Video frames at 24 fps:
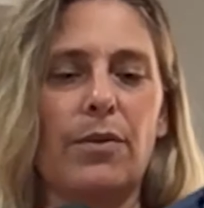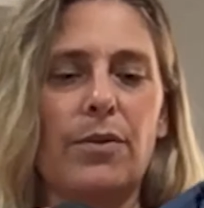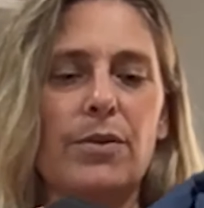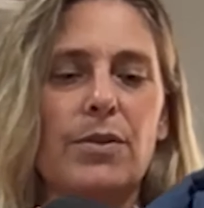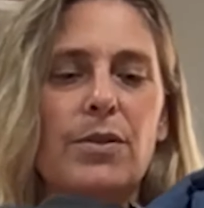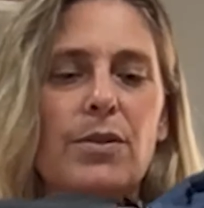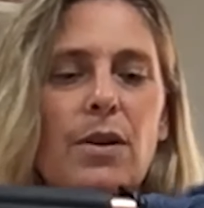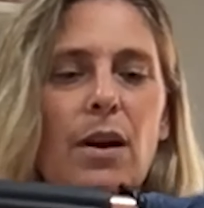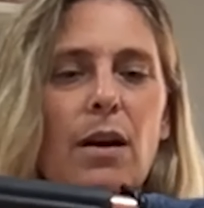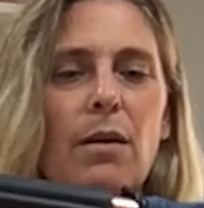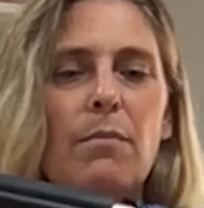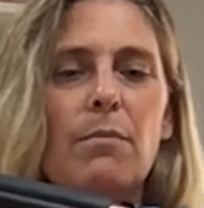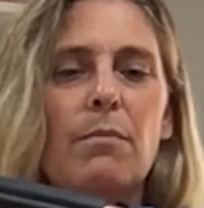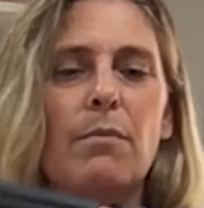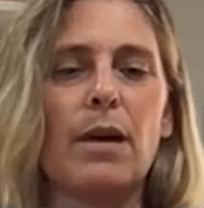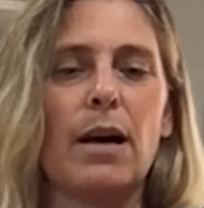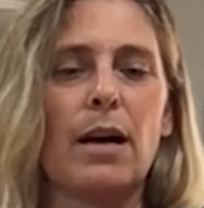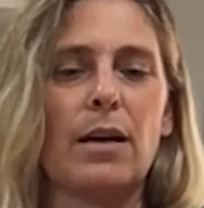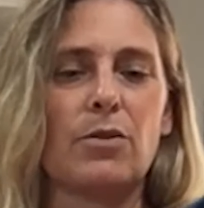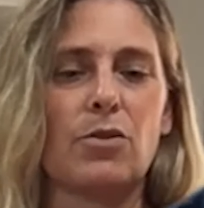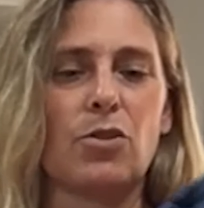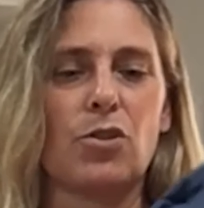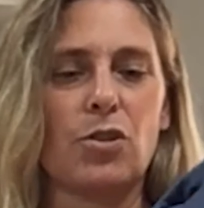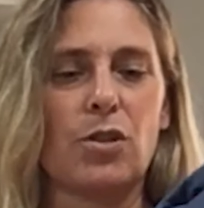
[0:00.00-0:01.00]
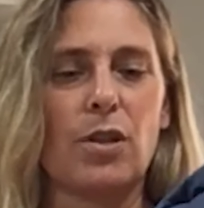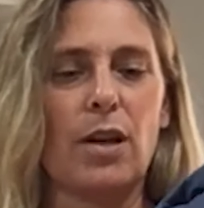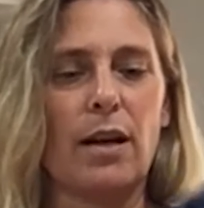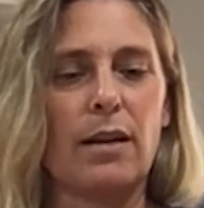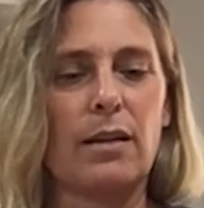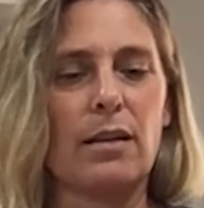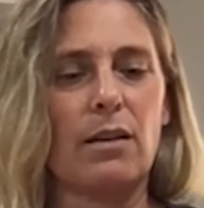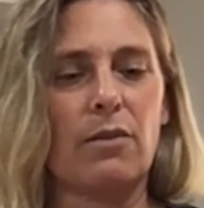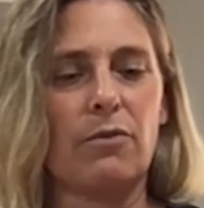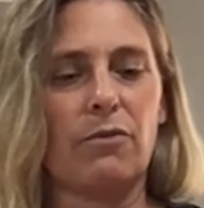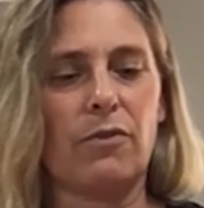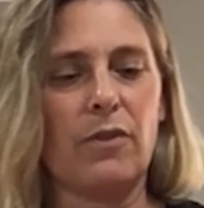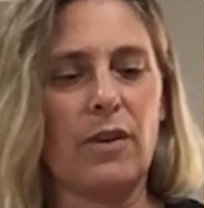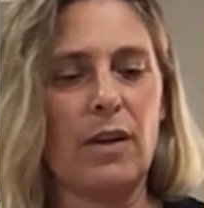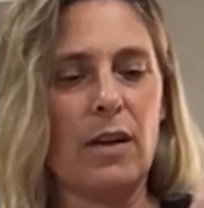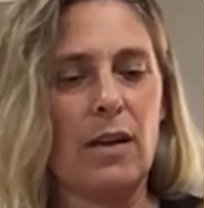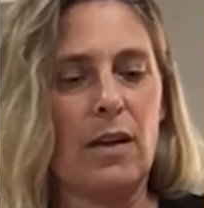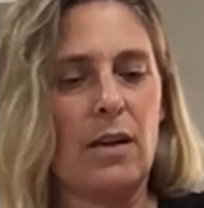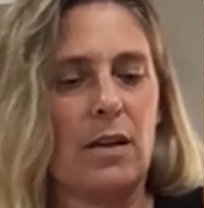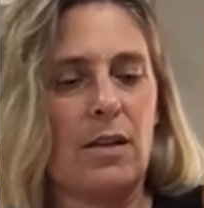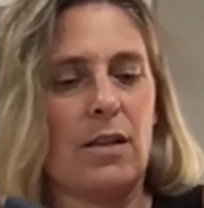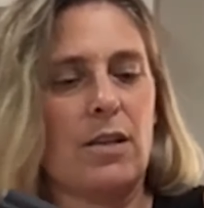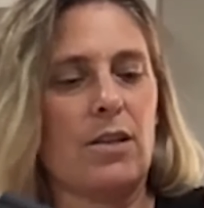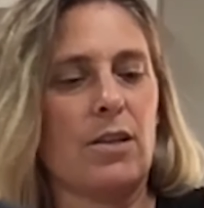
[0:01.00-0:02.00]
There's not much kind of,
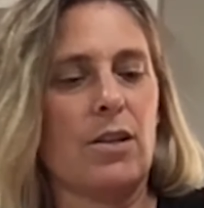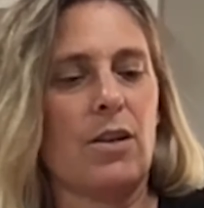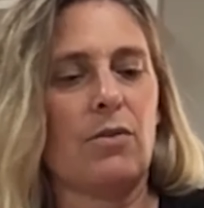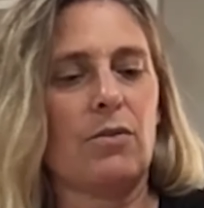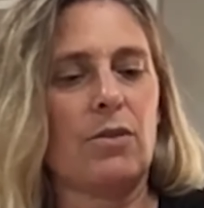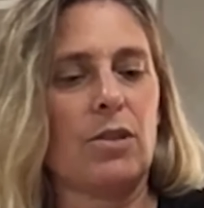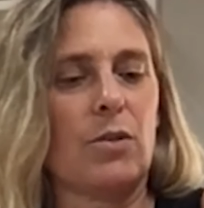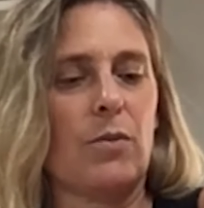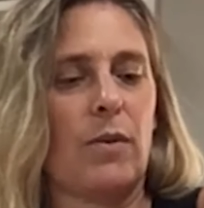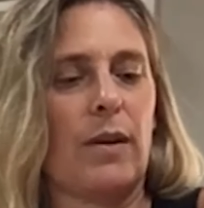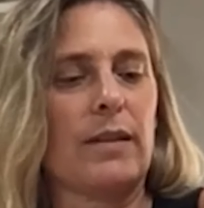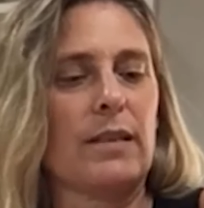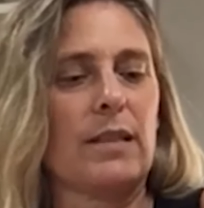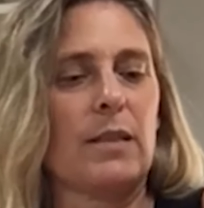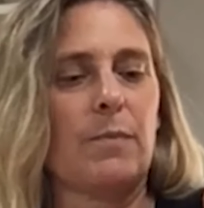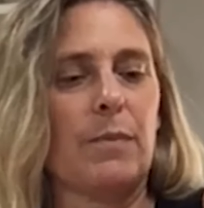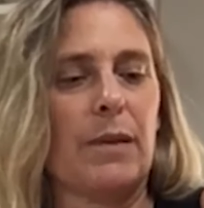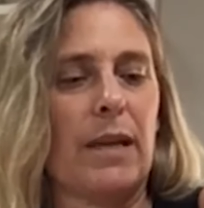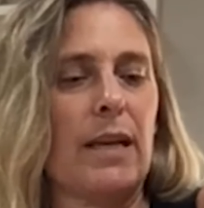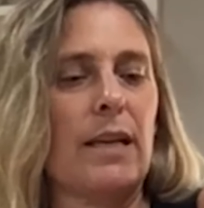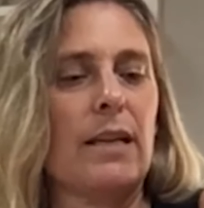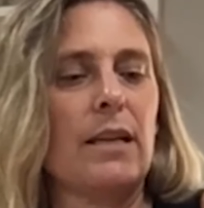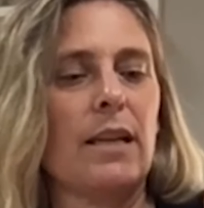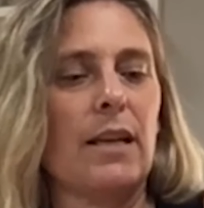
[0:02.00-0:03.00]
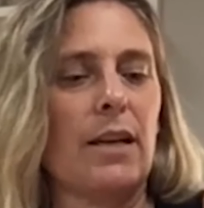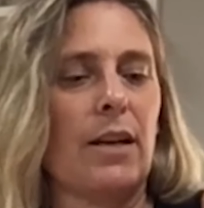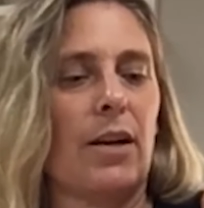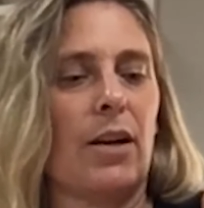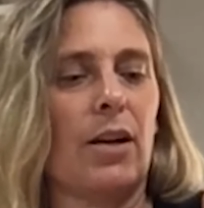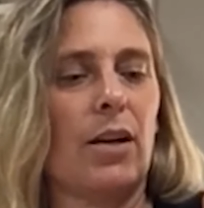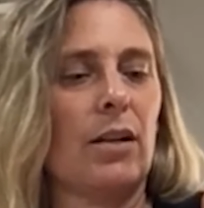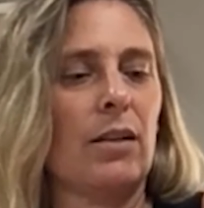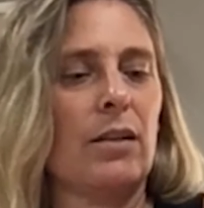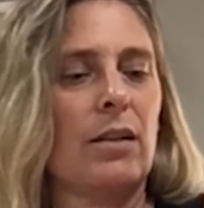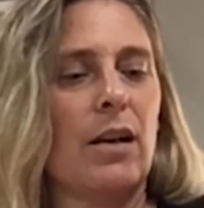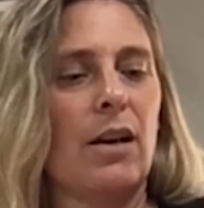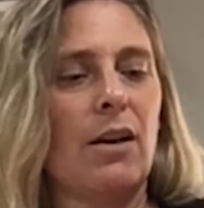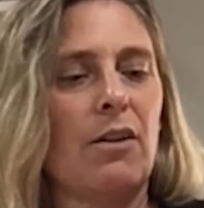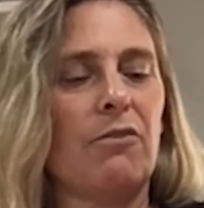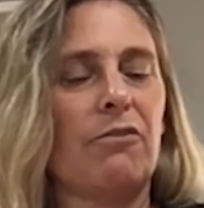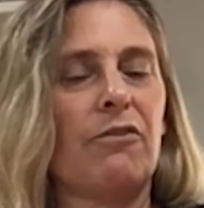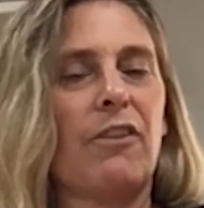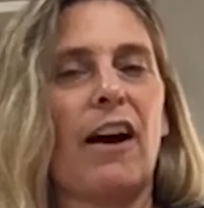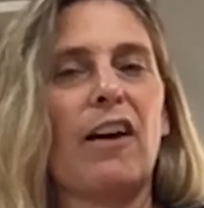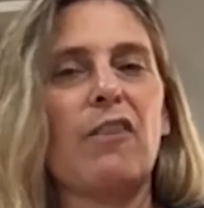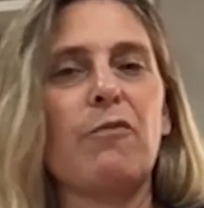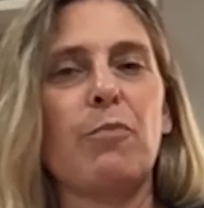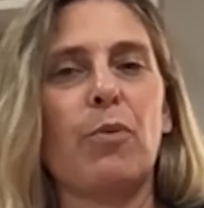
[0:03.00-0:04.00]
to explain here.
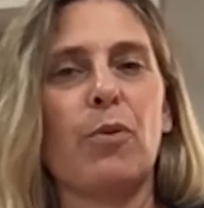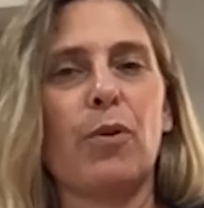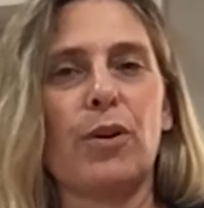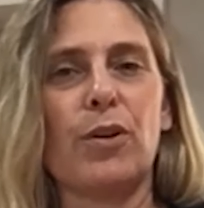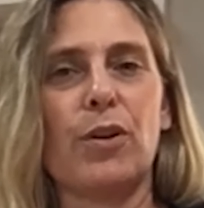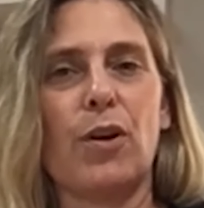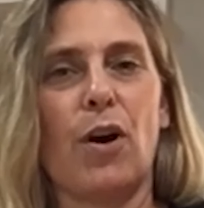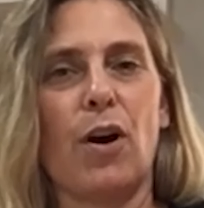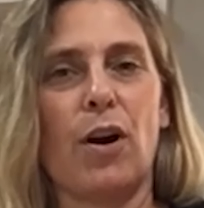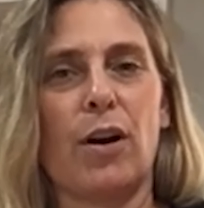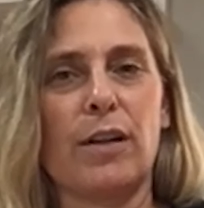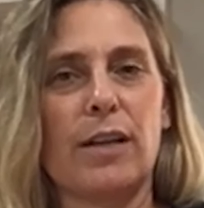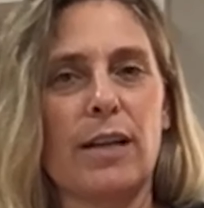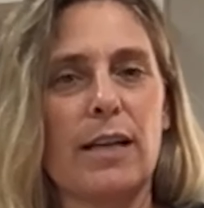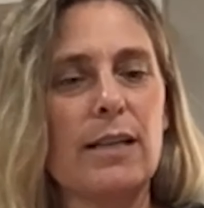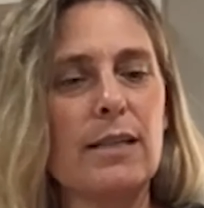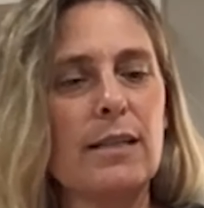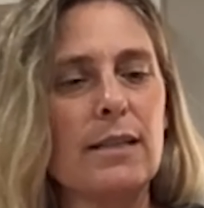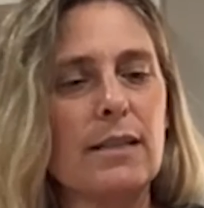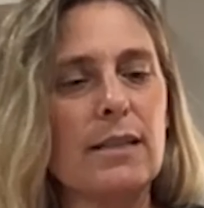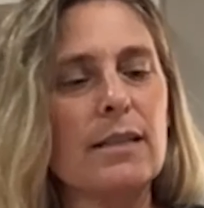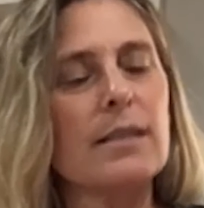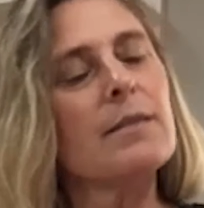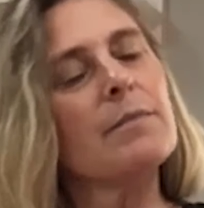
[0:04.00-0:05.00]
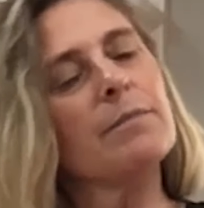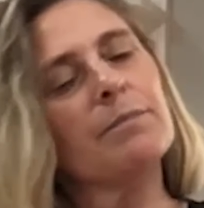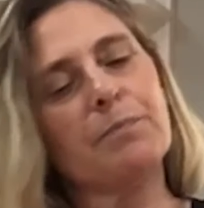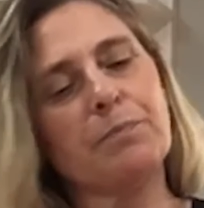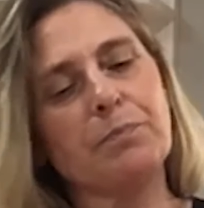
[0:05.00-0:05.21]
5-point harness.